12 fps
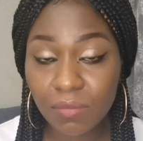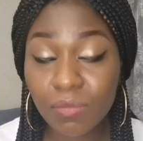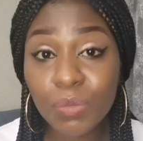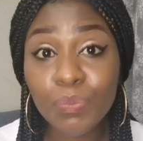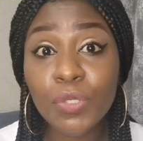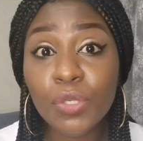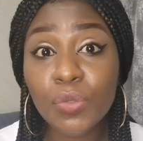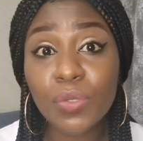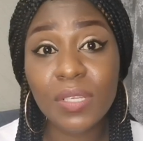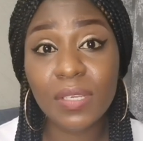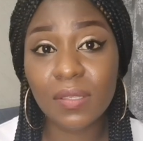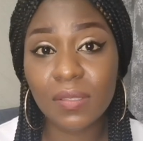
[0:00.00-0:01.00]

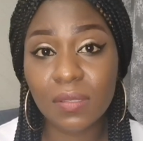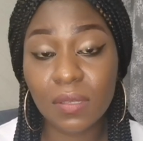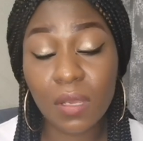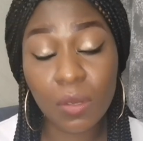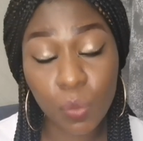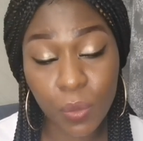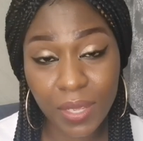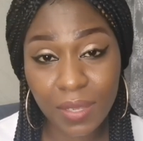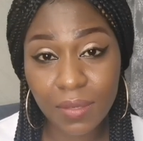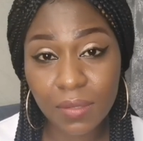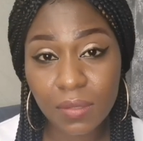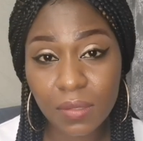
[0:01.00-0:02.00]
and
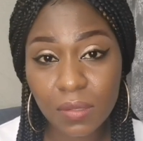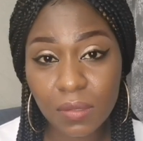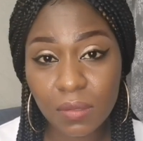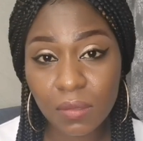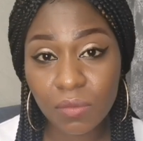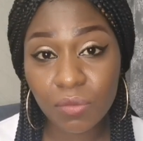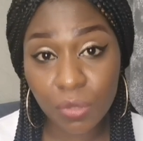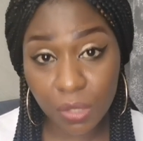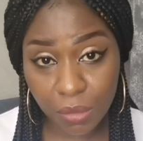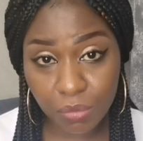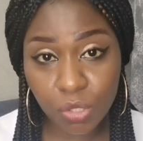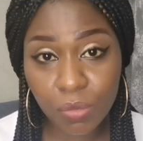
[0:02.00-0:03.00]
wait for
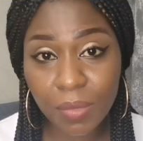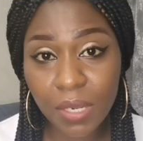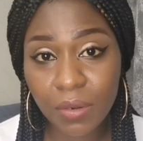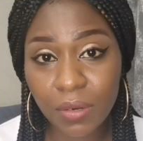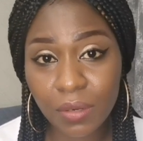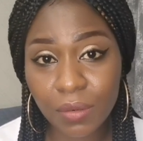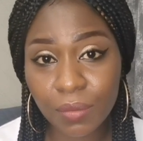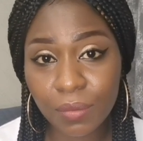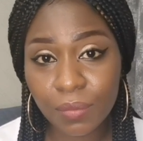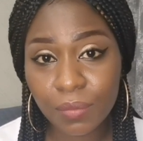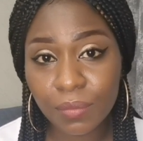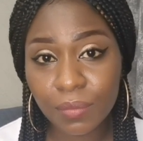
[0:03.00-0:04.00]
him to marry you.
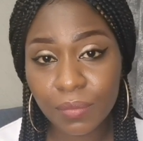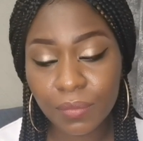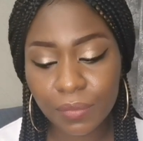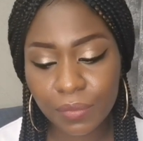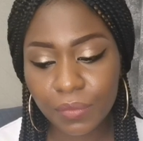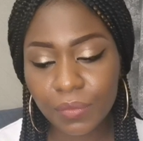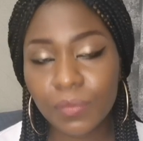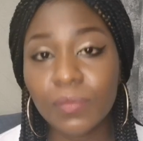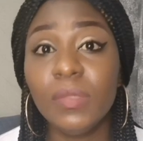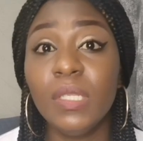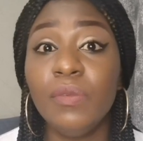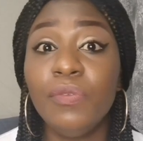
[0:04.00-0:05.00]

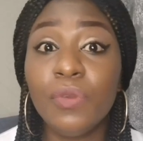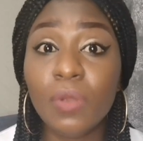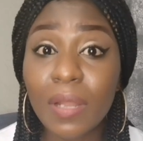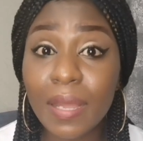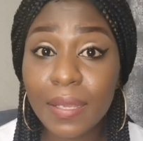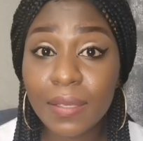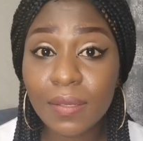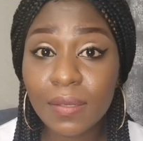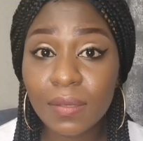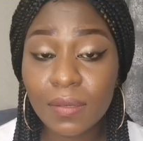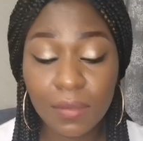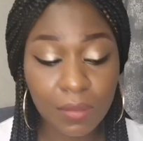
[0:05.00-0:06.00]
If you like,
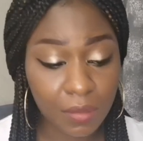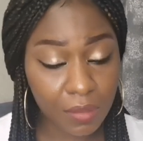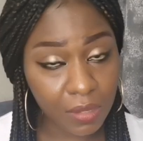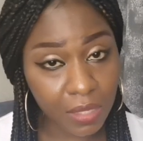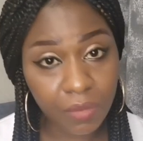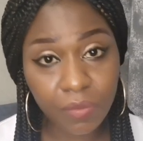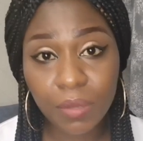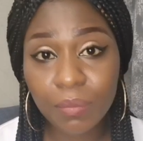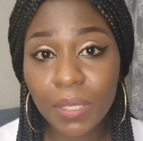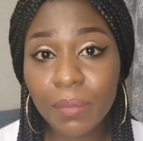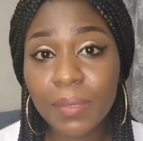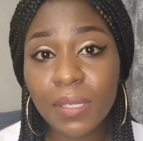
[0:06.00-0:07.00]
give
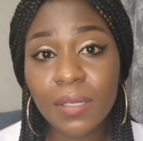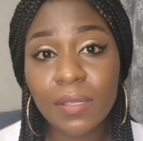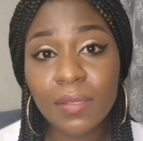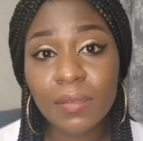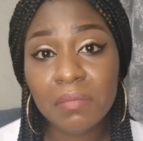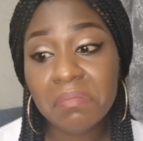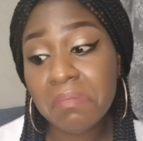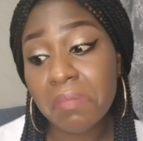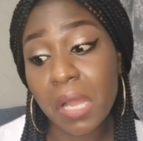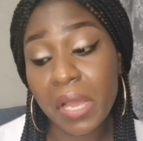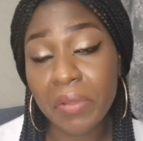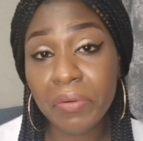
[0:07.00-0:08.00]
him the money.
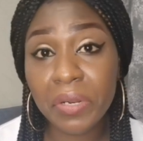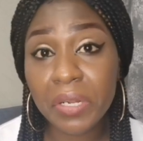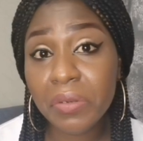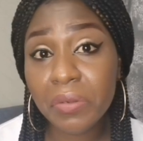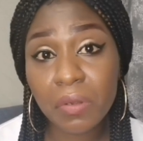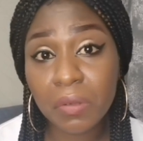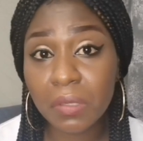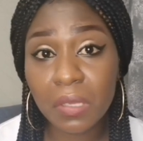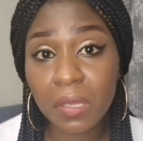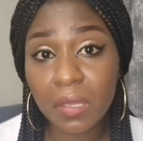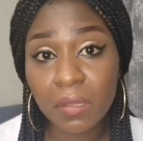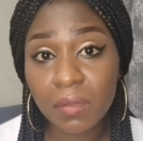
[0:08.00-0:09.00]
I really do not
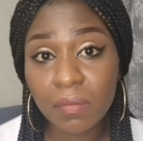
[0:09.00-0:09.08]
care.